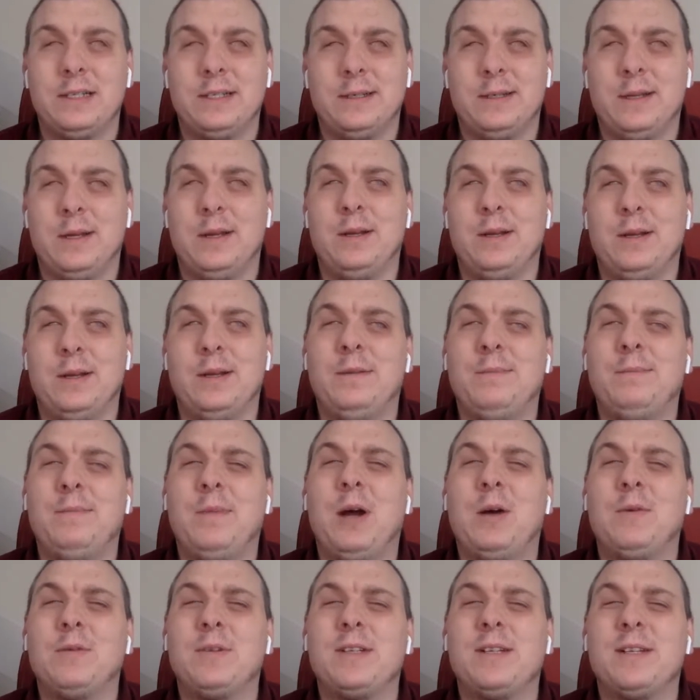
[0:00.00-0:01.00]

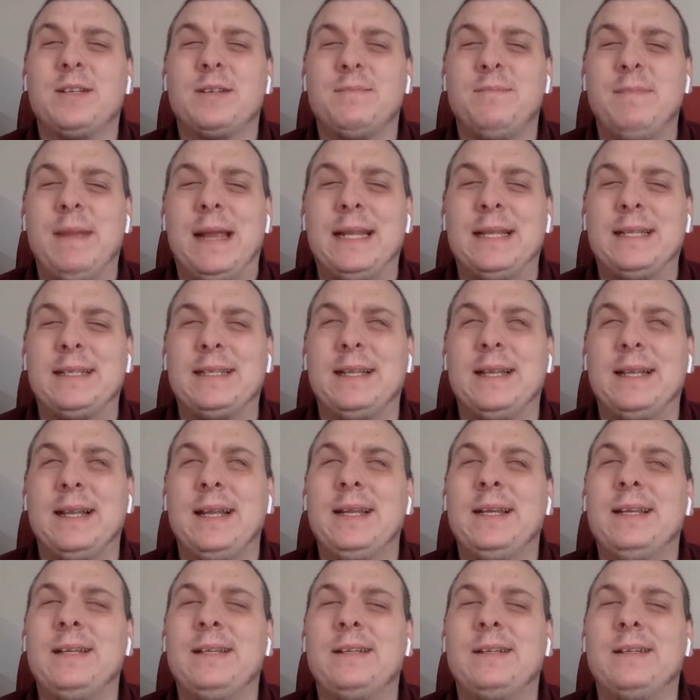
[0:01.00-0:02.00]
I was just
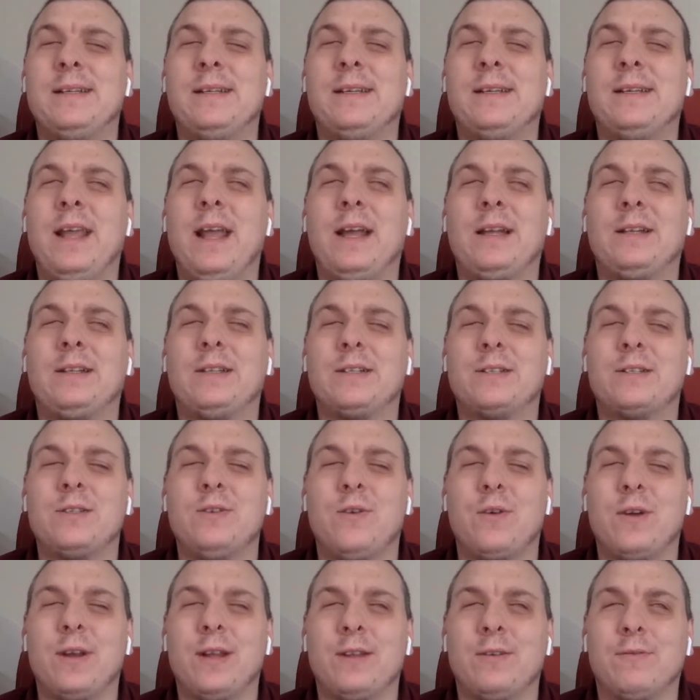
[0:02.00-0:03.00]
mentally, just
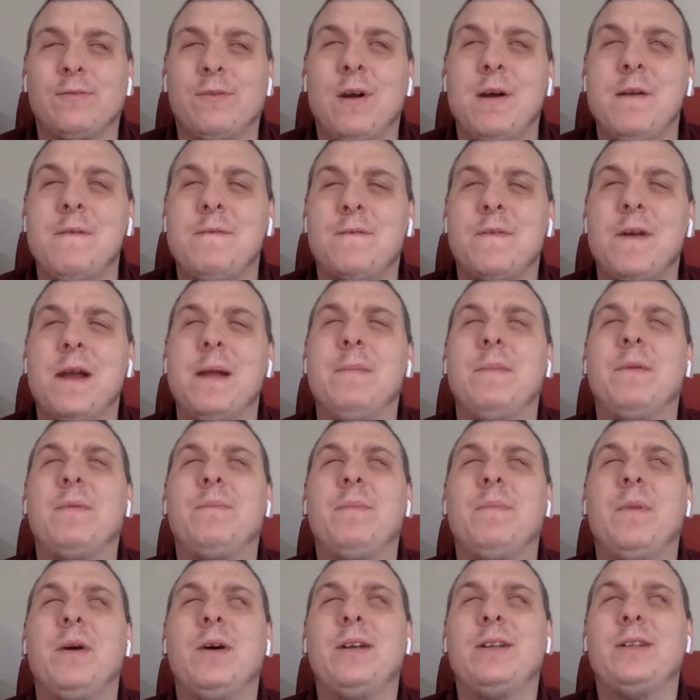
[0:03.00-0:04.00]
not in the right frame of
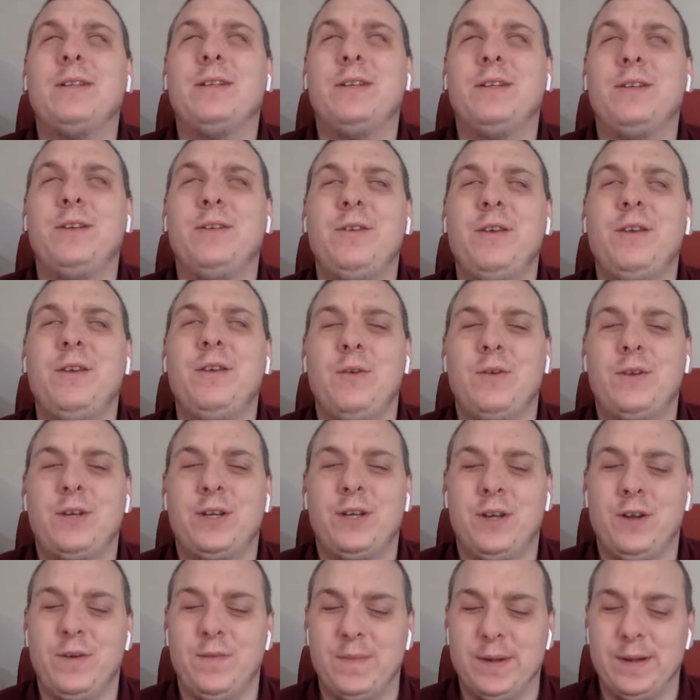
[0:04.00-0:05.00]
mind to do
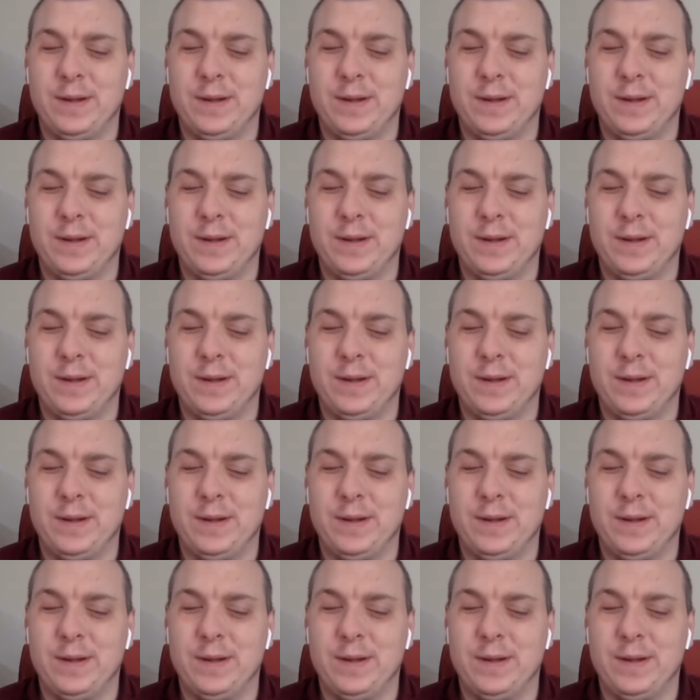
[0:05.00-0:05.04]
YouTube.